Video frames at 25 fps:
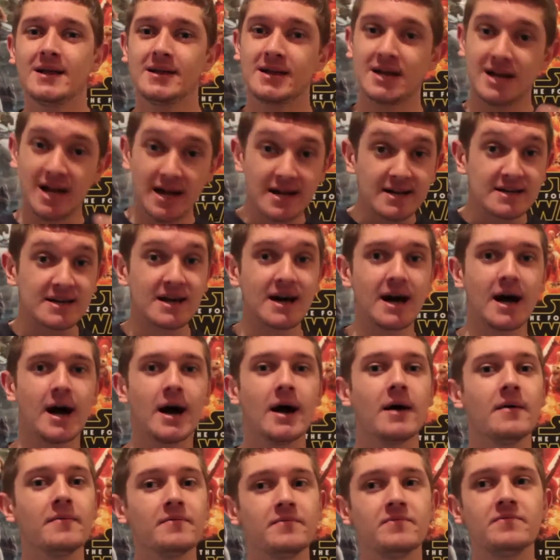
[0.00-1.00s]

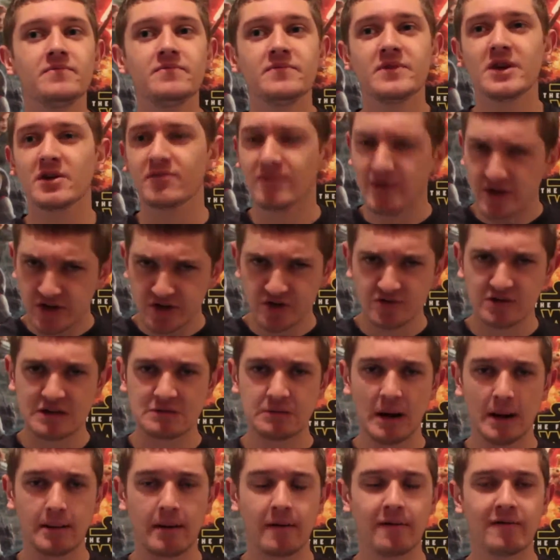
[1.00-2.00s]
the original
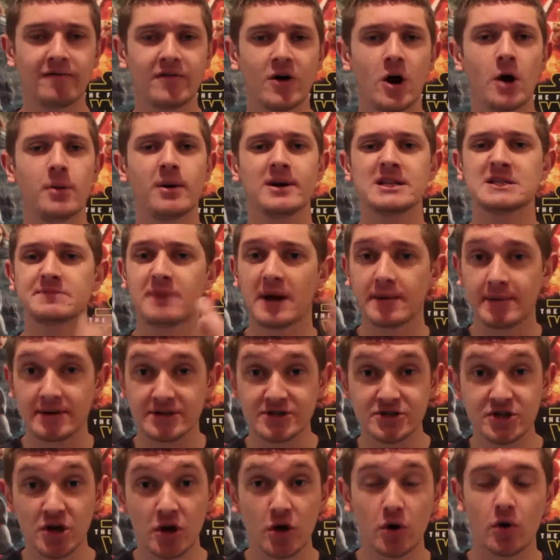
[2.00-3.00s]
Spider-Man film and
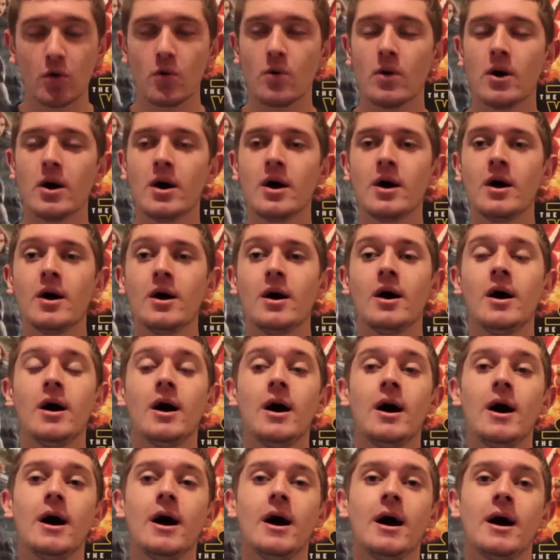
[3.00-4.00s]
Spider-Man 2,
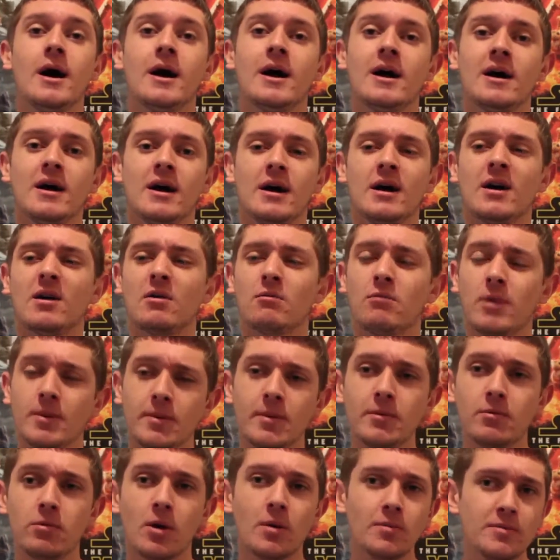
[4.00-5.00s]

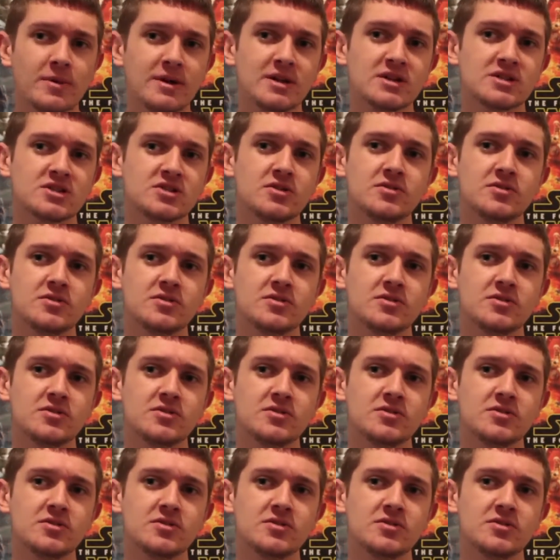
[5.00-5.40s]
as